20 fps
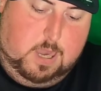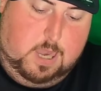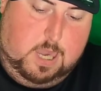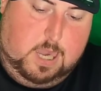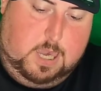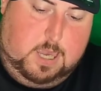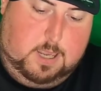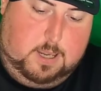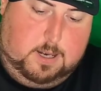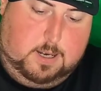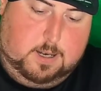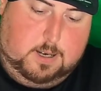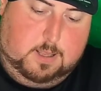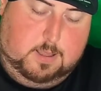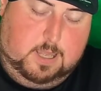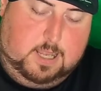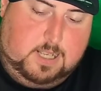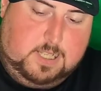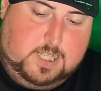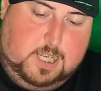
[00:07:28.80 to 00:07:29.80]
And
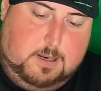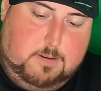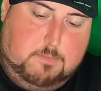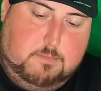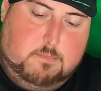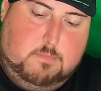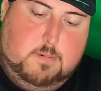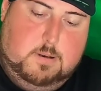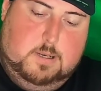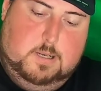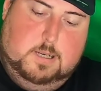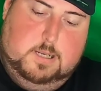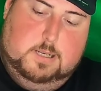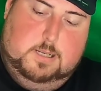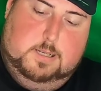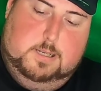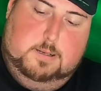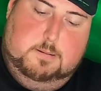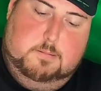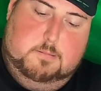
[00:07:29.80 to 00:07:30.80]
like I said,
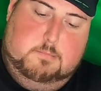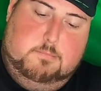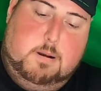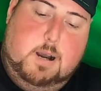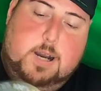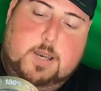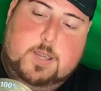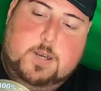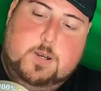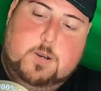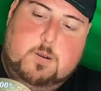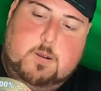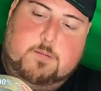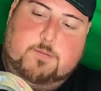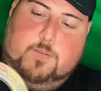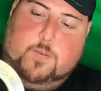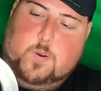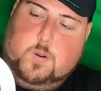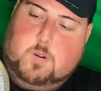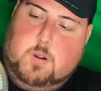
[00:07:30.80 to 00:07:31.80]
mono
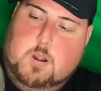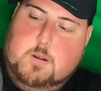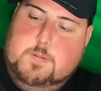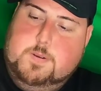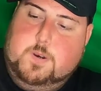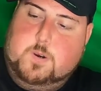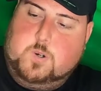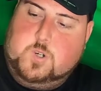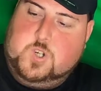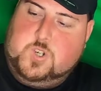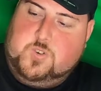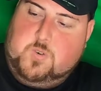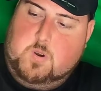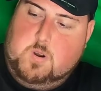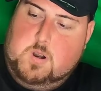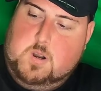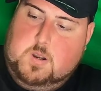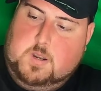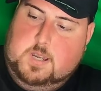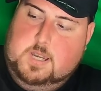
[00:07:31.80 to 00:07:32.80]
and fluorocarbon are
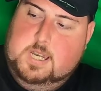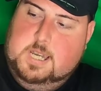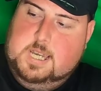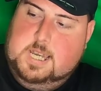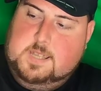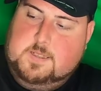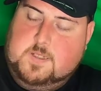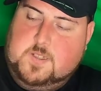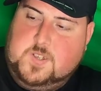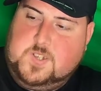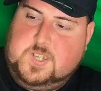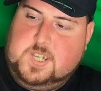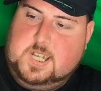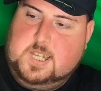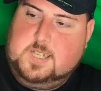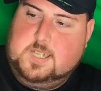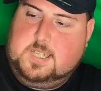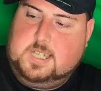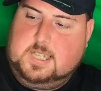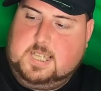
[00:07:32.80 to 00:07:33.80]
strong in the
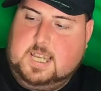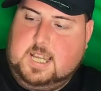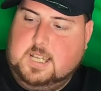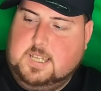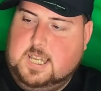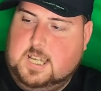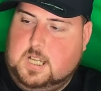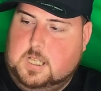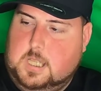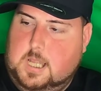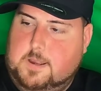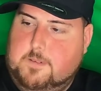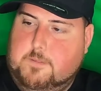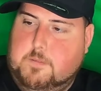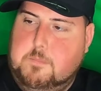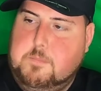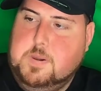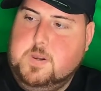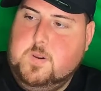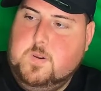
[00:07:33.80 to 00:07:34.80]
sense that they can take a lot
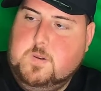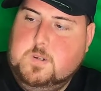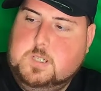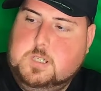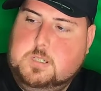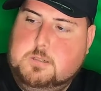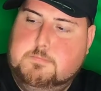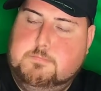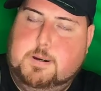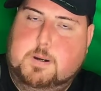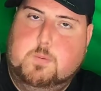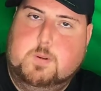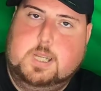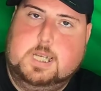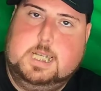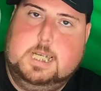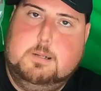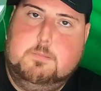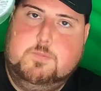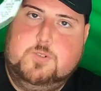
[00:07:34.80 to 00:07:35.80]
of abuse, but
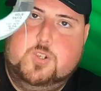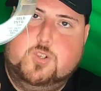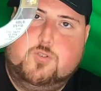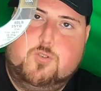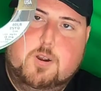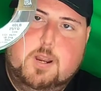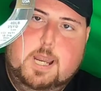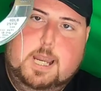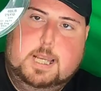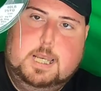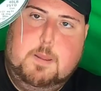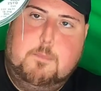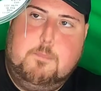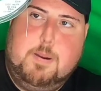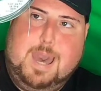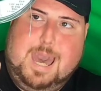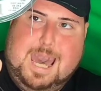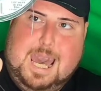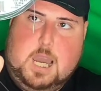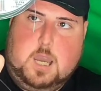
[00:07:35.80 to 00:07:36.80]
when it comes to trying to
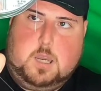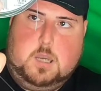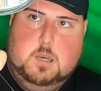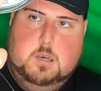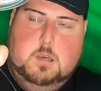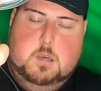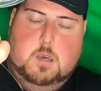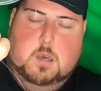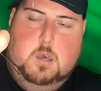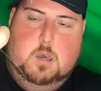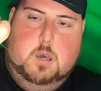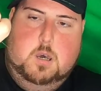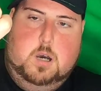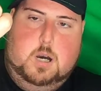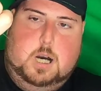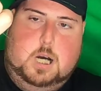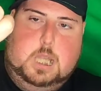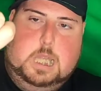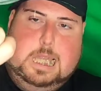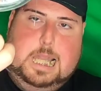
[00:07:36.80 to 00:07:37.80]
pack
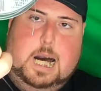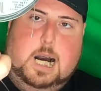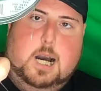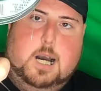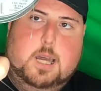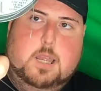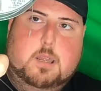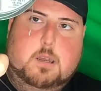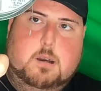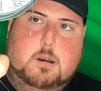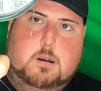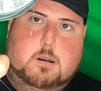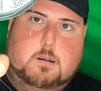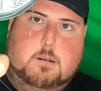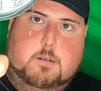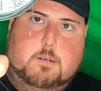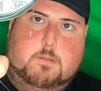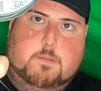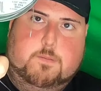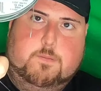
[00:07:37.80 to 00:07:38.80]
a lot
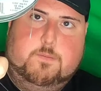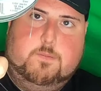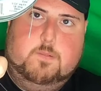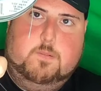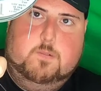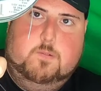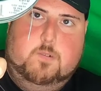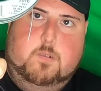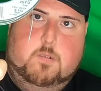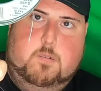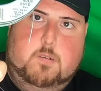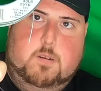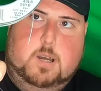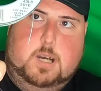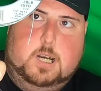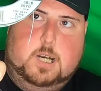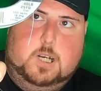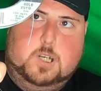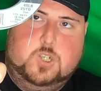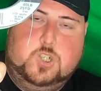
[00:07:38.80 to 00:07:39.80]
of
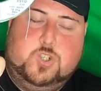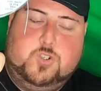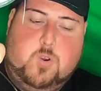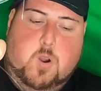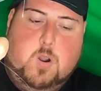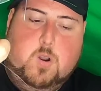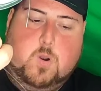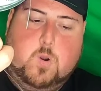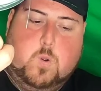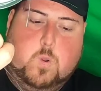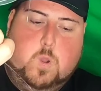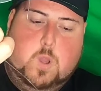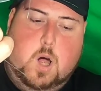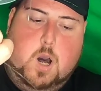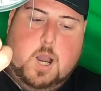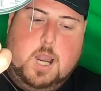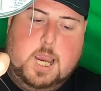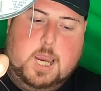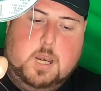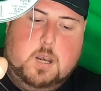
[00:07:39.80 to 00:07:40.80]
stronger
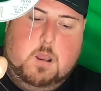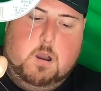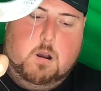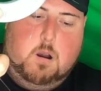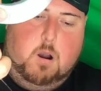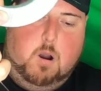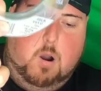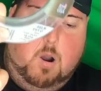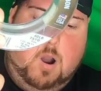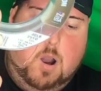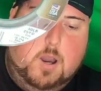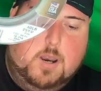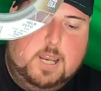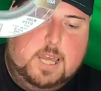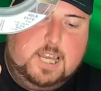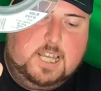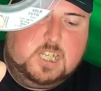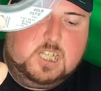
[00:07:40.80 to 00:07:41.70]
line on